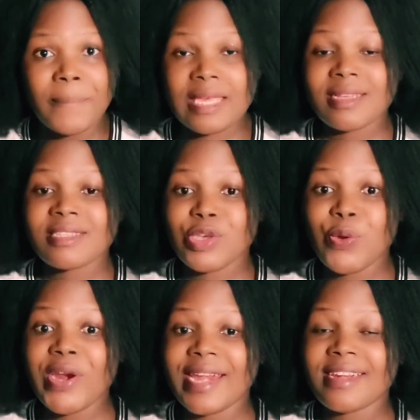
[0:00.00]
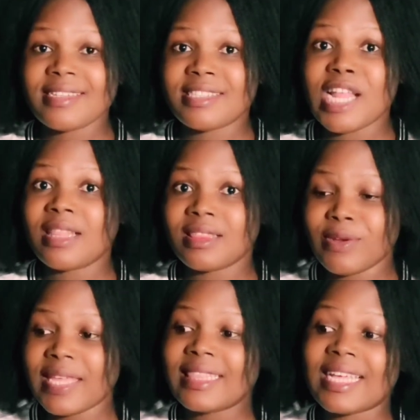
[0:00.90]
because your hair is not
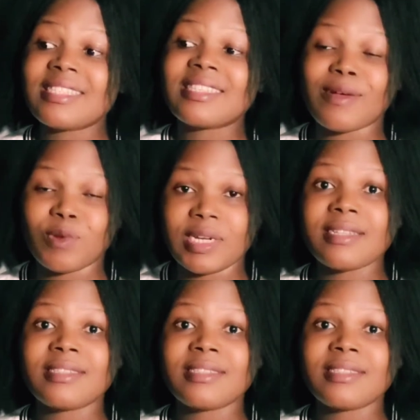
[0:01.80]
looking like someone